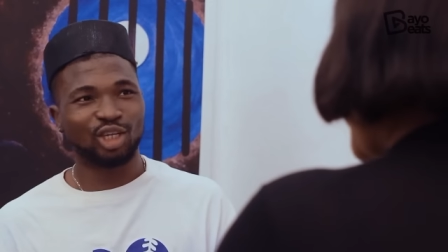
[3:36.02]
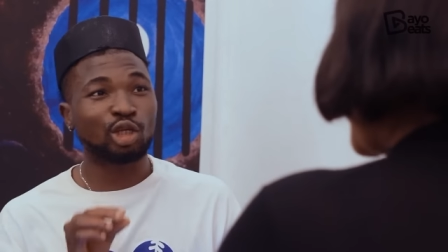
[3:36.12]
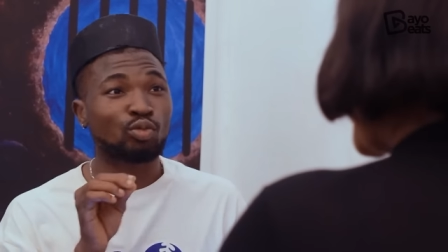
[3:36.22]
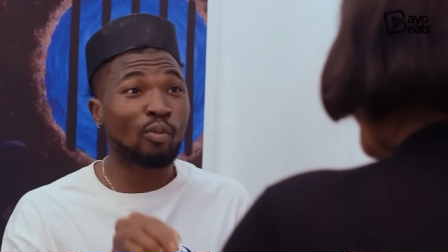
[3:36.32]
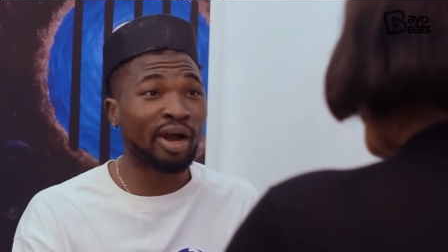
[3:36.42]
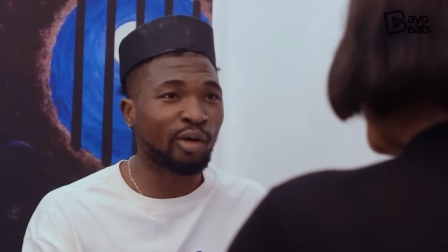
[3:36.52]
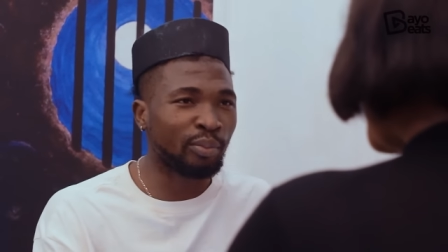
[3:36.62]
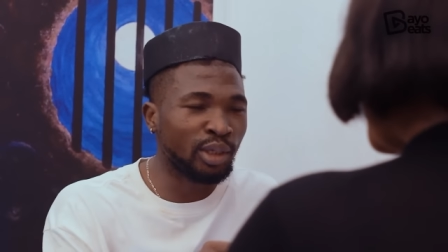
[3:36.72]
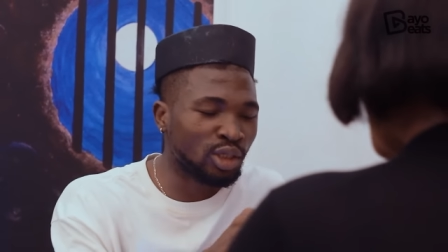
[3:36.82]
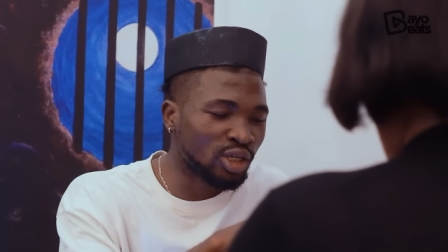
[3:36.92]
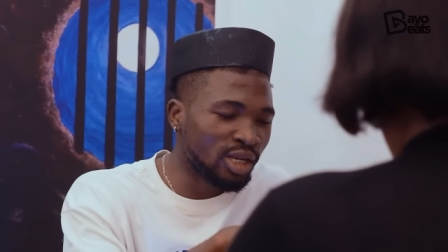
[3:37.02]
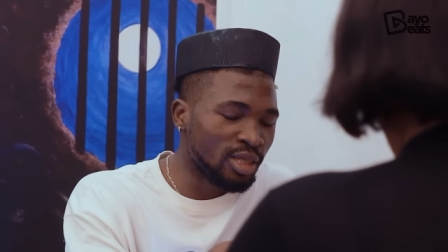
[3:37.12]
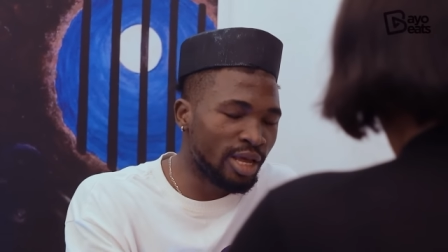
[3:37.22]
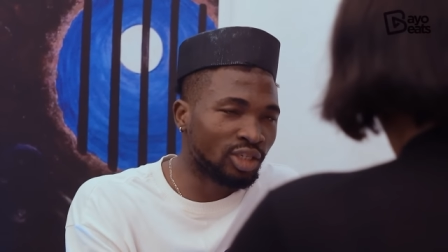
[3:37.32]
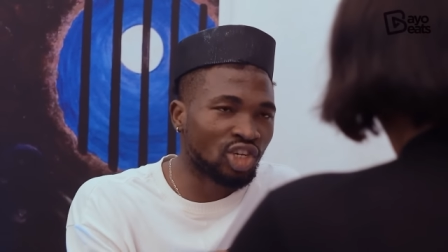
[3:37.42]
Just put BioBit,
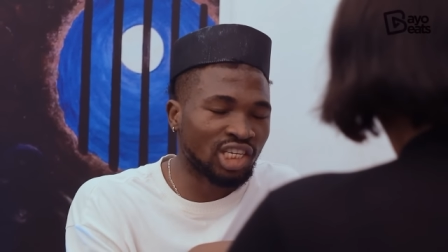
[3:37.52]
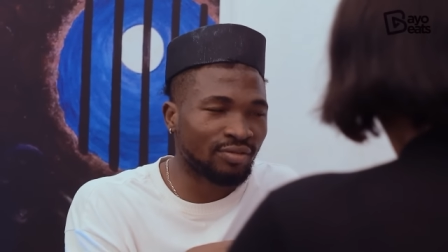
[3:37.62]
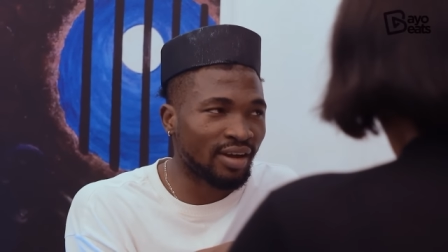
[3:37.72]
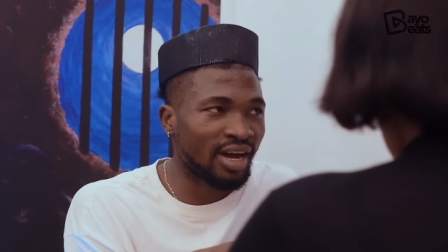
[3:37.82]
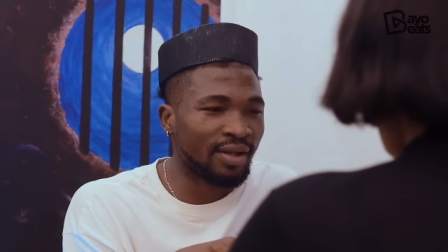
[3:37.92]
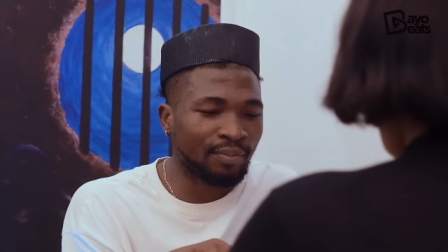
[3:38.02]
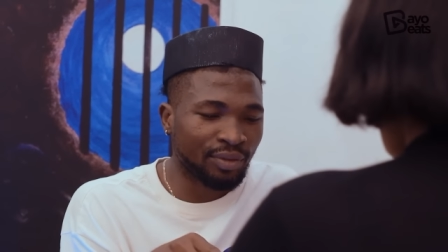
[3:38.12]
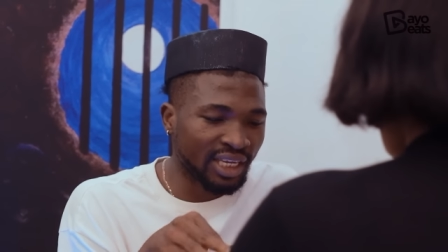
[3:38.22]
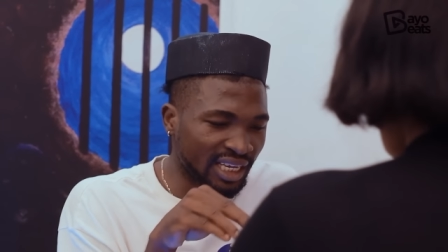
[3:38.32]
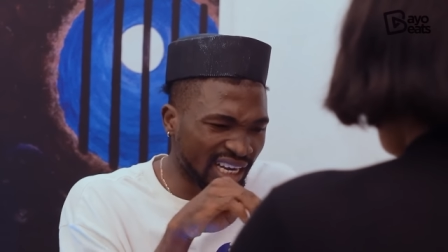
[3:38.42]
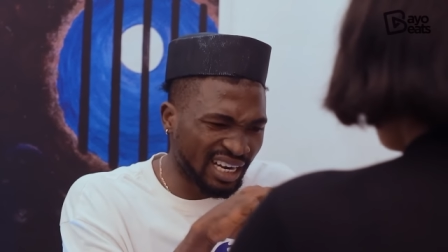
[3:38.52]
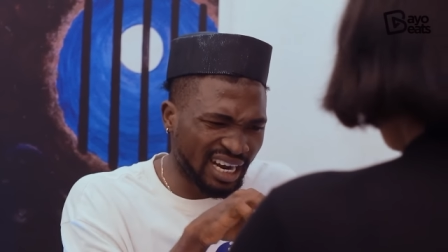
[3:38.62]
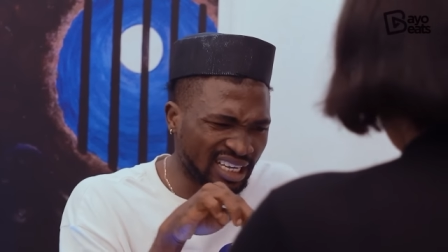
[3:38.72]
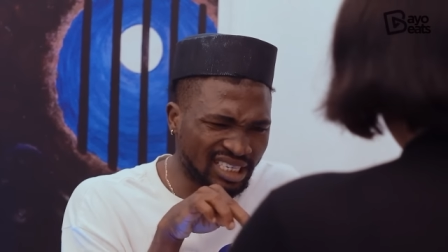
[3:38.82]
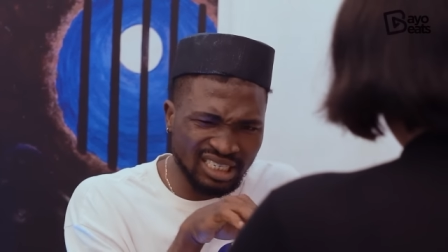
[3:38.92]
then transfer.
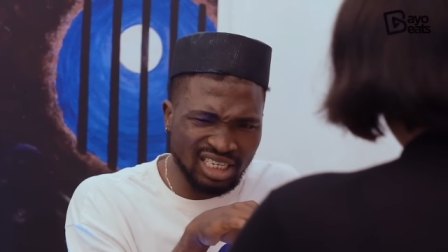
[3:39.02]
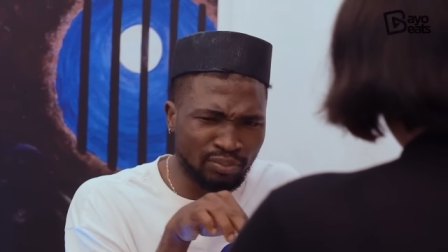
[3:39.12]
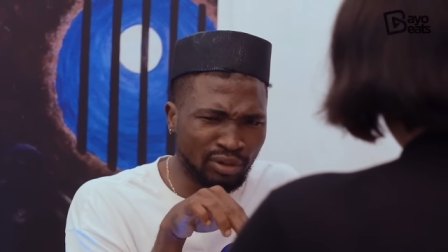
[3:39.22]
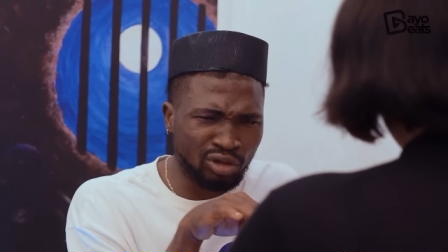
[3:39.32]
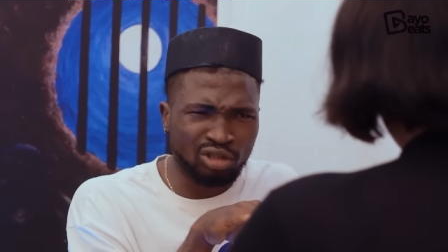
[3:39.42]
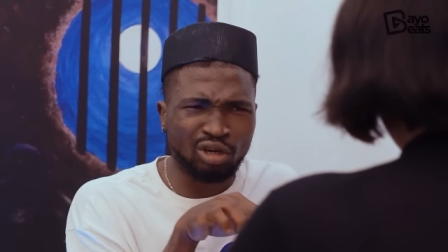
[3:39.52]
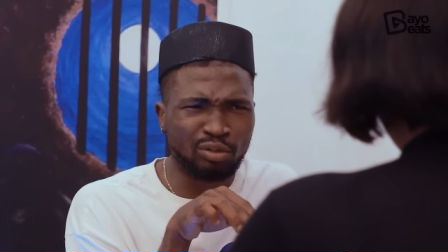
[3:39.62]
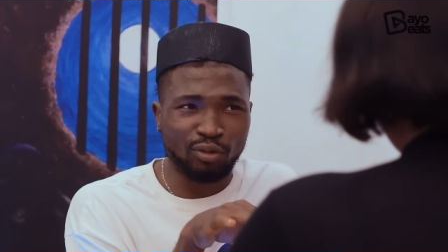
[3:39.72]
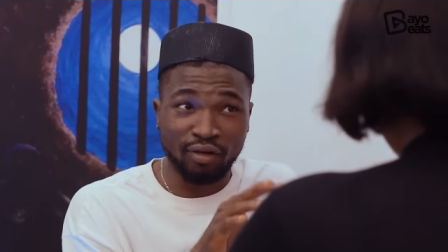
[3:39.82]
I, I think this bill is not up to